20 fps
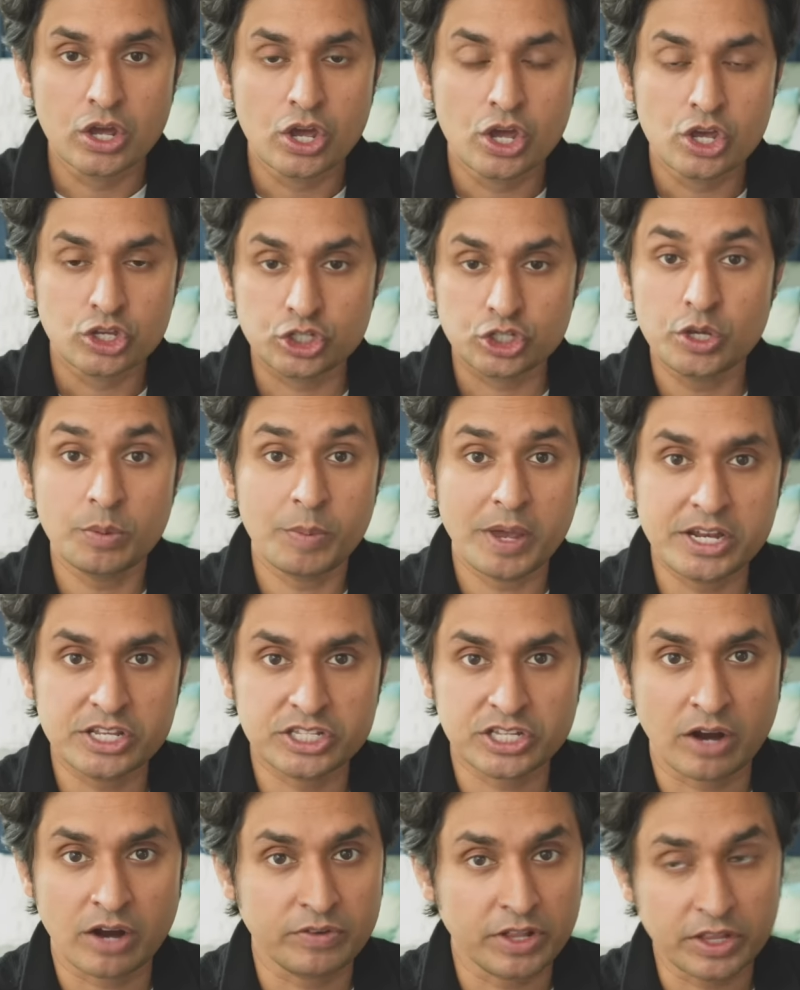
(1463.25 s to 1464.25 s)
So you may
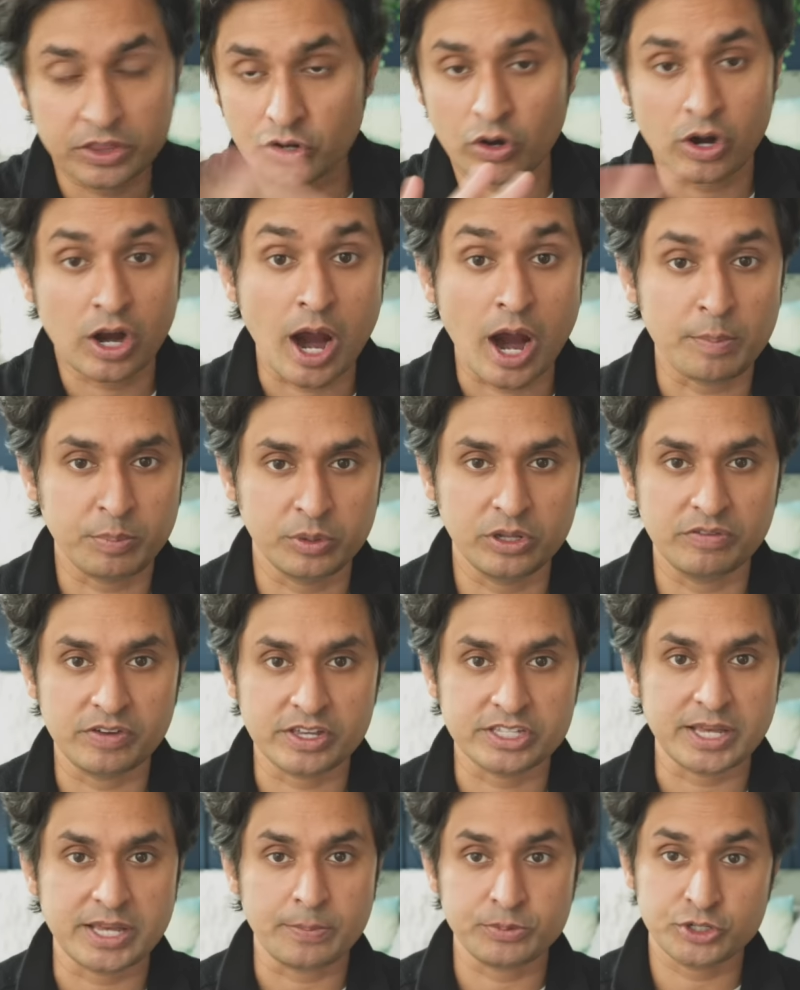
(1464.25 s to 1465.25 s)
discover that there are a couple of
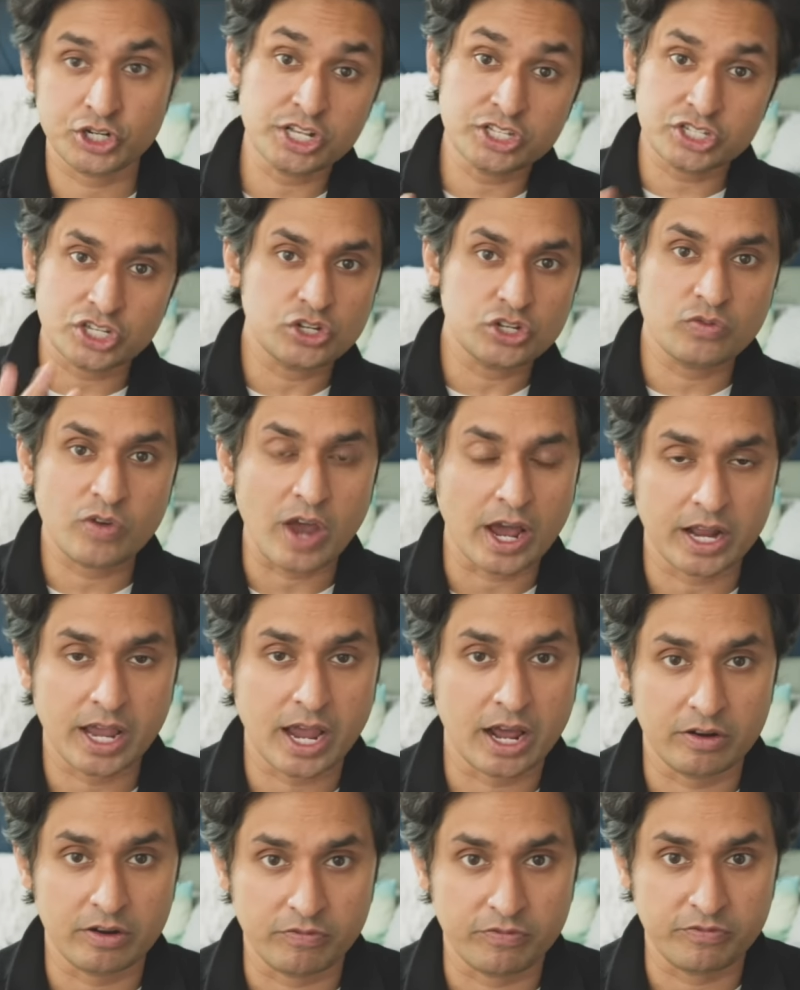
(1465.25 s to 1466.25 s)
exceptions and you've got to
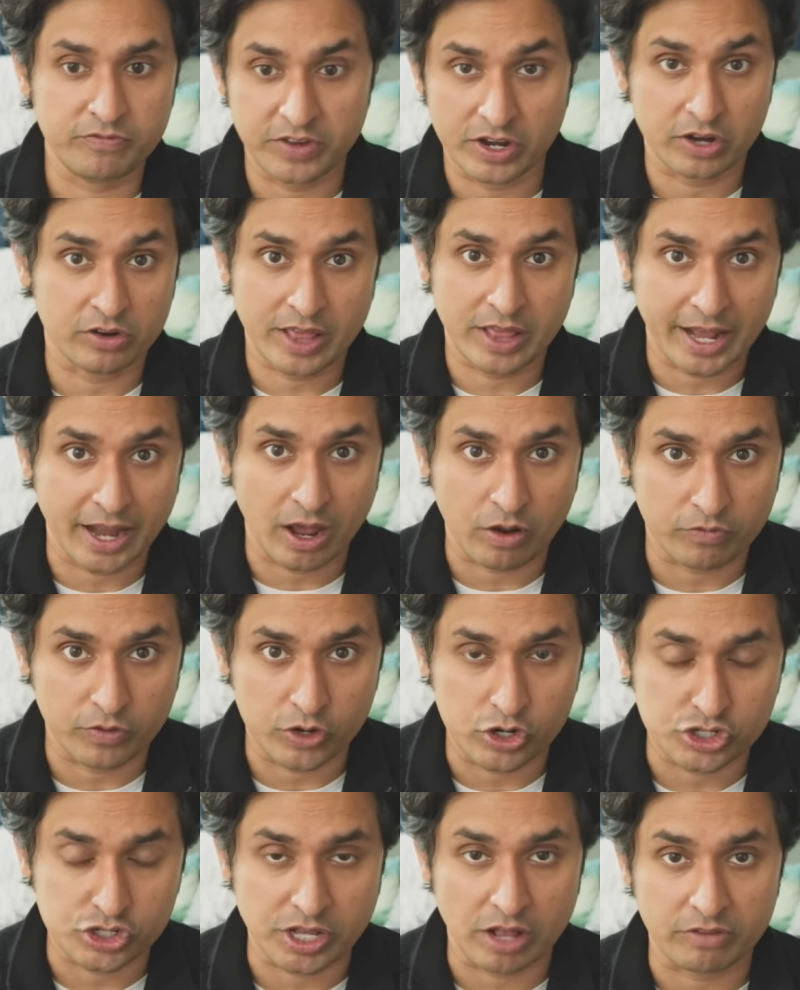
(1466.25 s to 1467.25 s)
kind of figure that out for
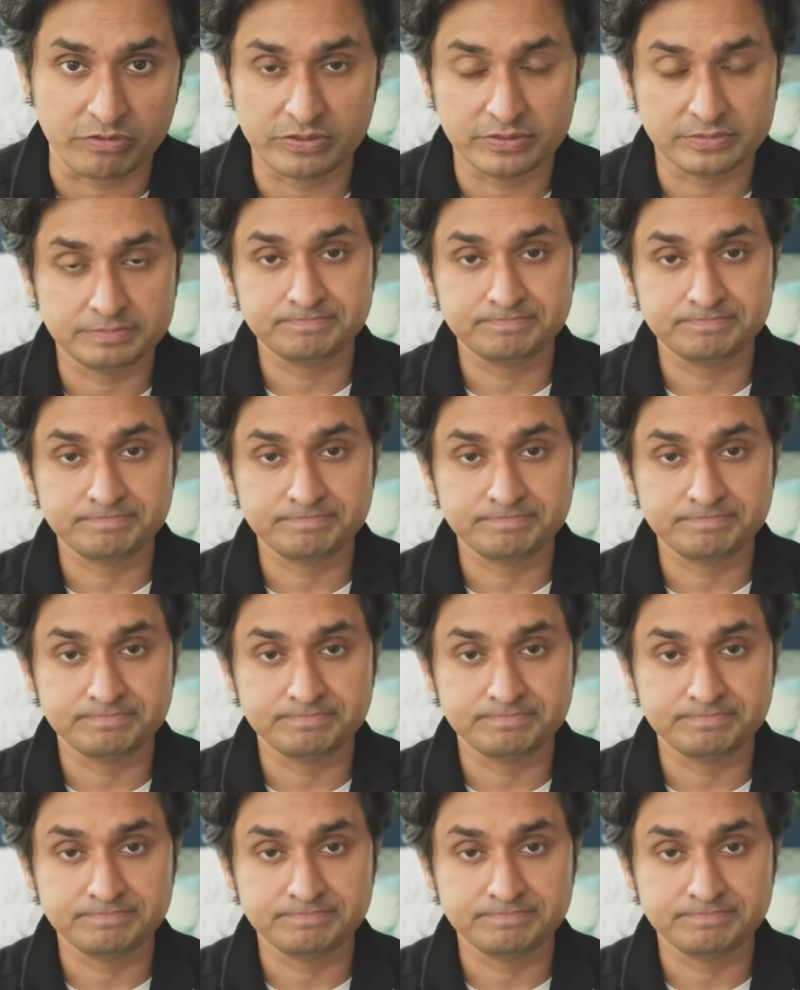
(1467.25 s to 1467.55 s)
yourself.